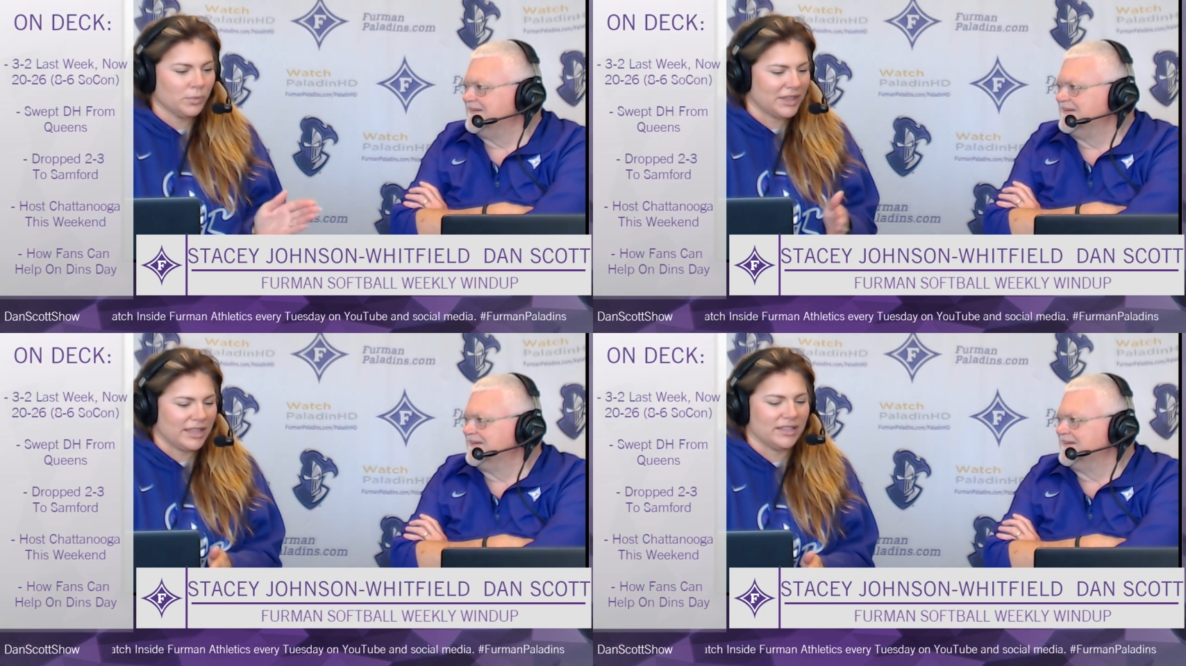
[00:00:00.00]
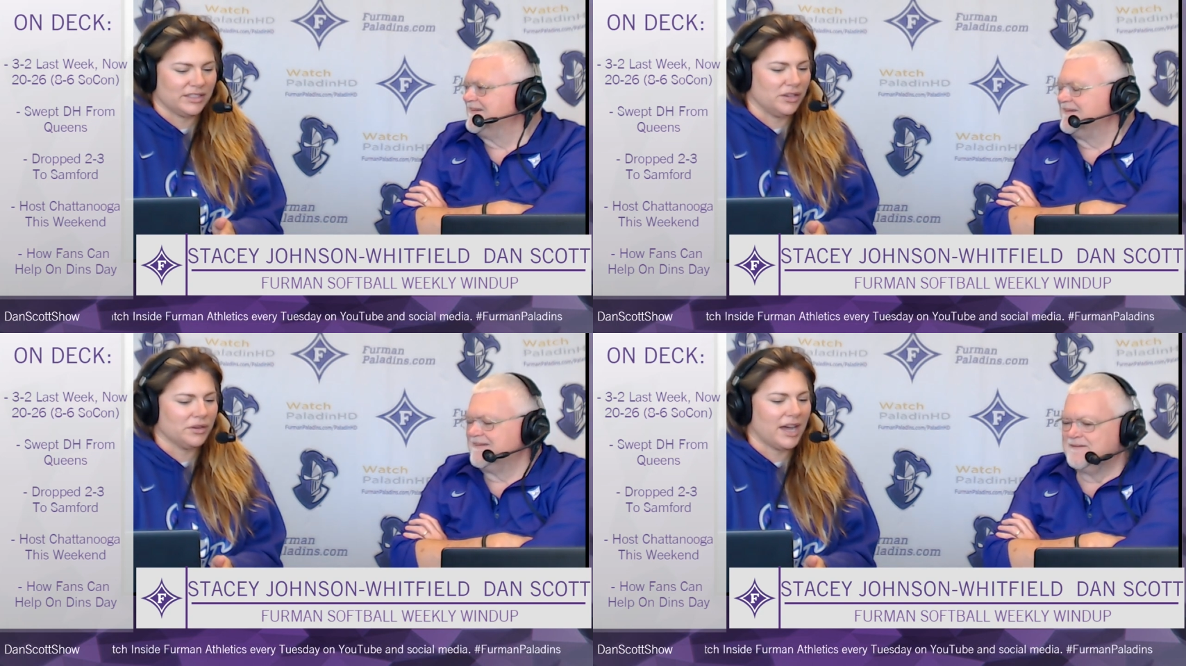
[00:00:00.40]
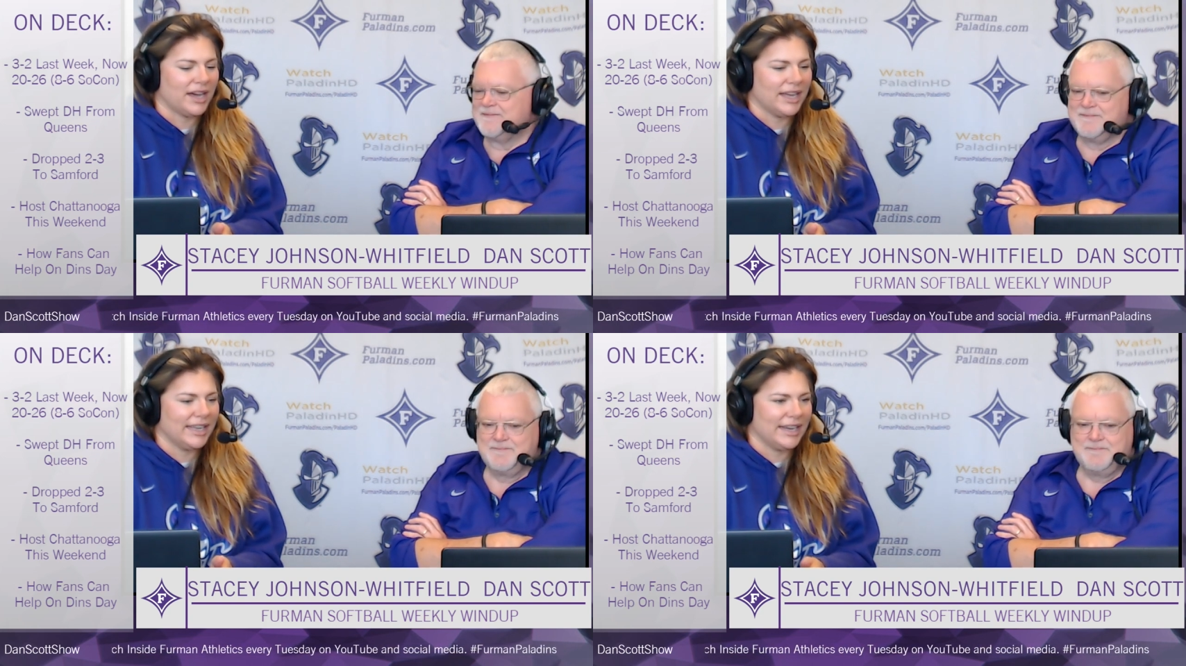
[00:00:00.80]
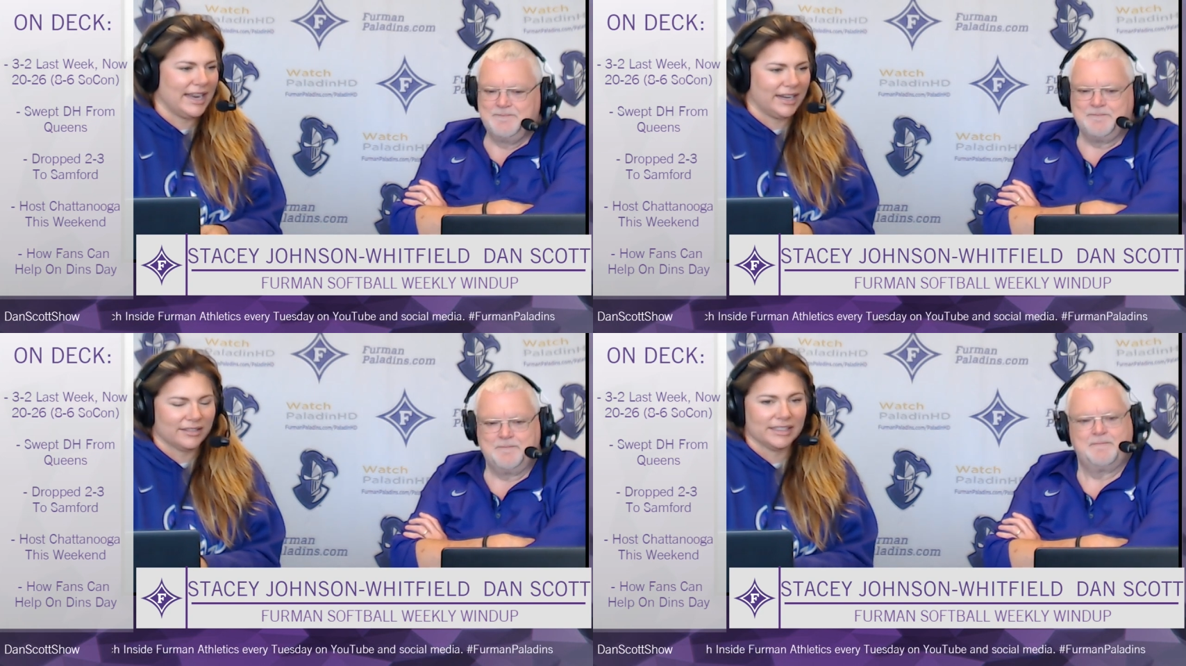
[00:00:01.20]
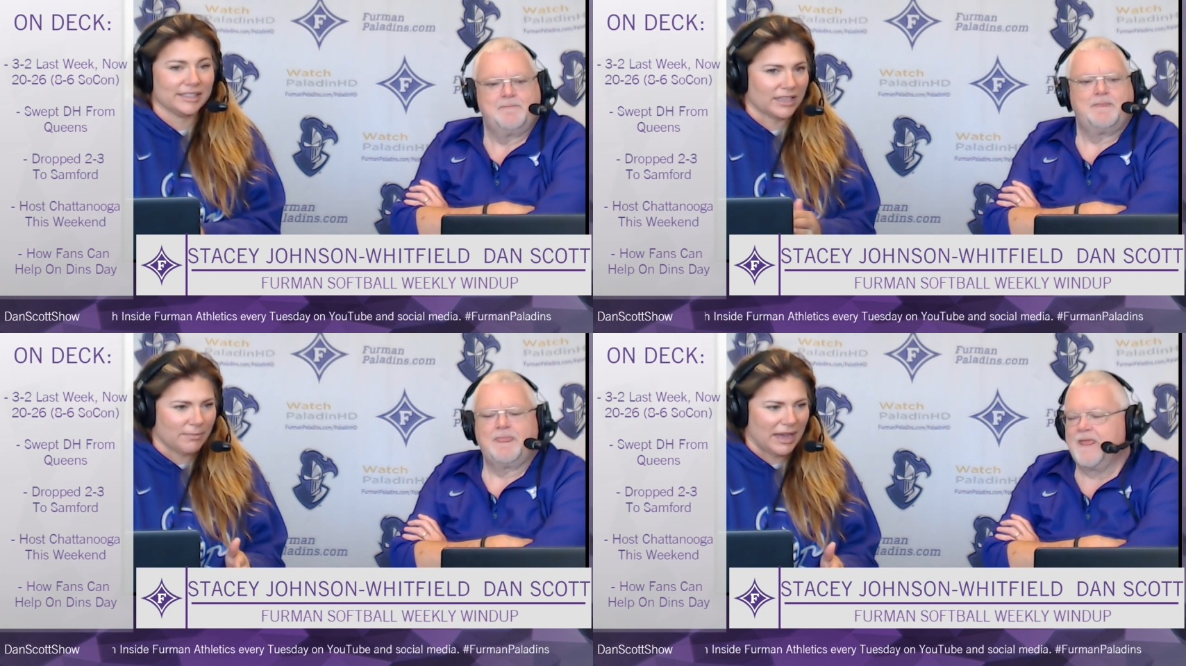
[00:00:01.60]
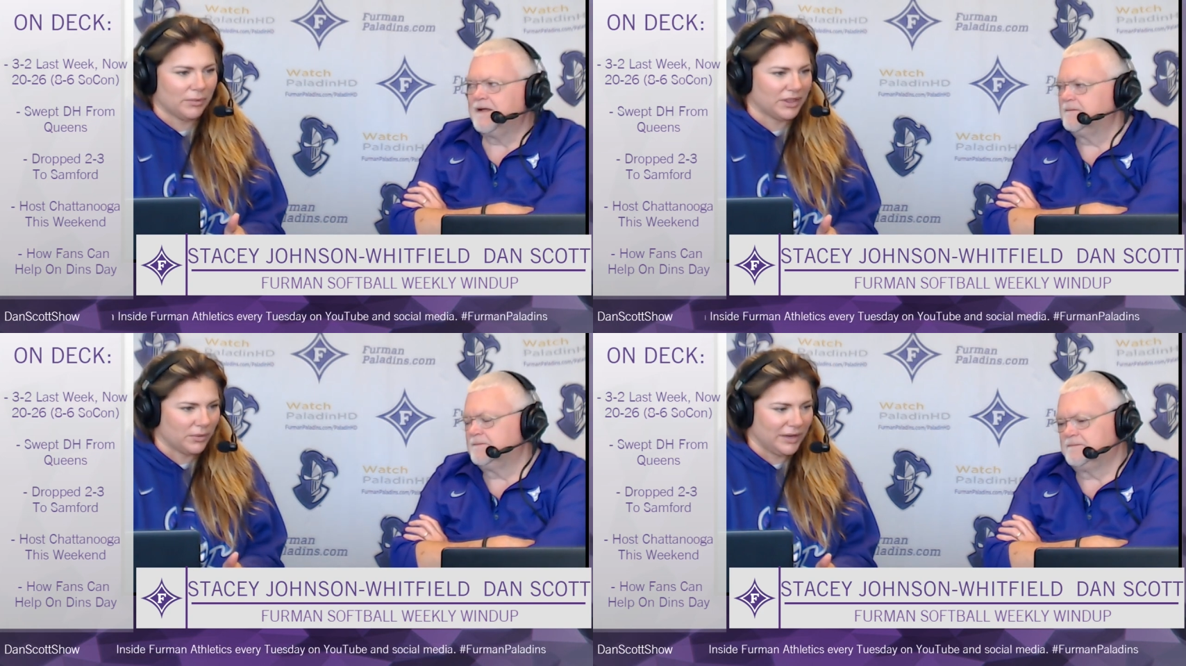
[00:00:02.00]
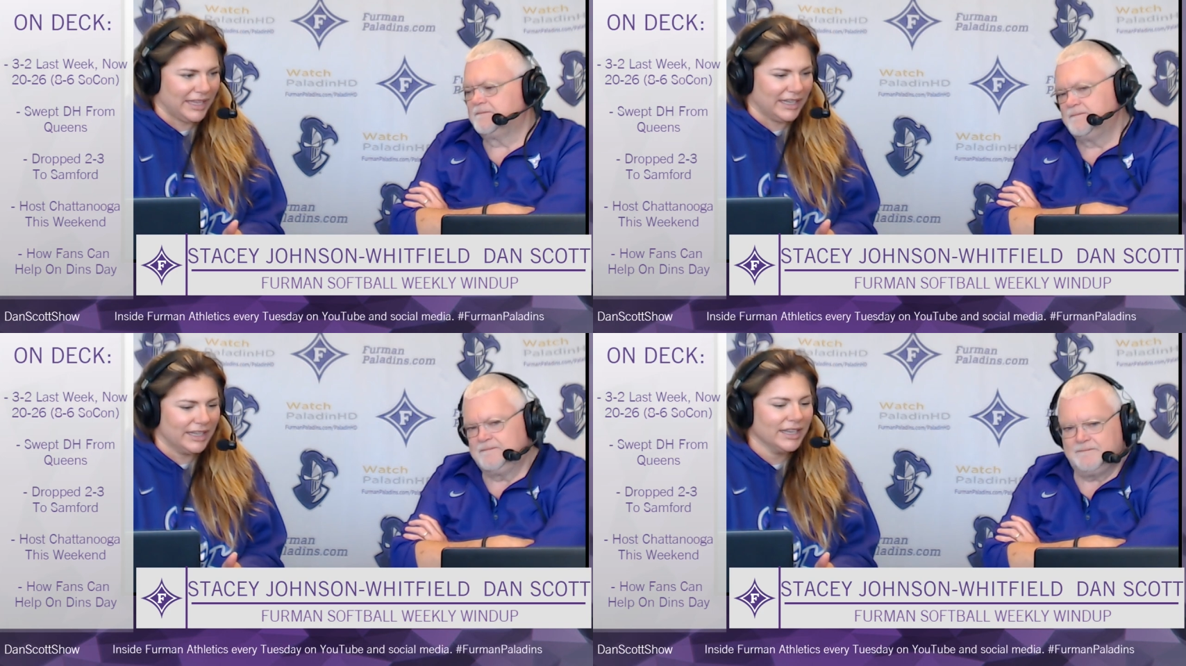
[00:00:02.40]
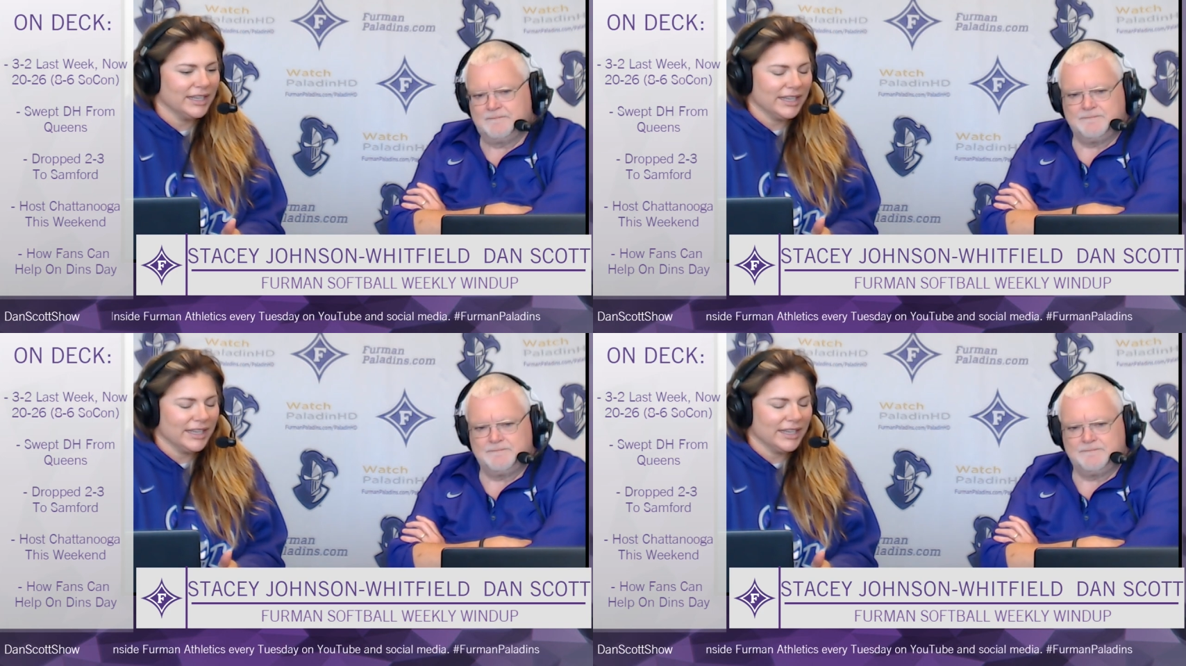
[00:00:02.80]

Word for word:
Speaker 1: within the SoCon and at least come out with a win